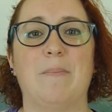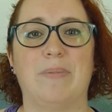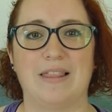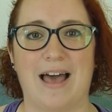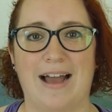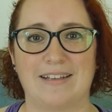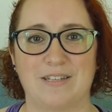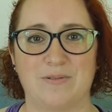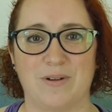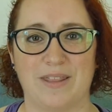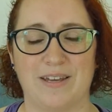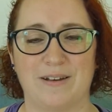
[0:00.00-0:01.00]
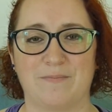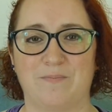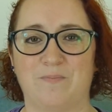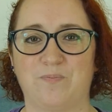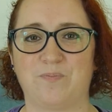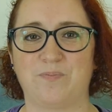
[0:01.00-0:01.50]
blast with it.
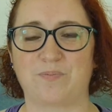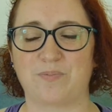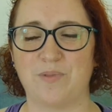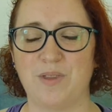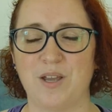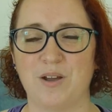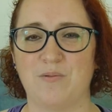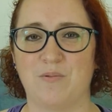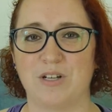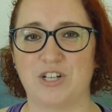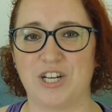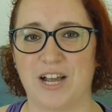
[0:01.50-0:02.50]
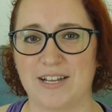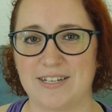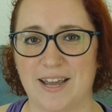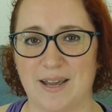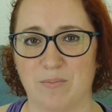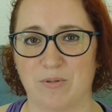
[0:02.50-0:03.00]
Well, she got
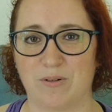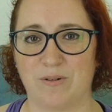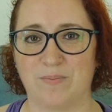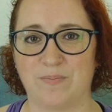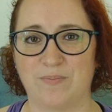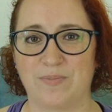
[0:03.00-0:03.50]
to April.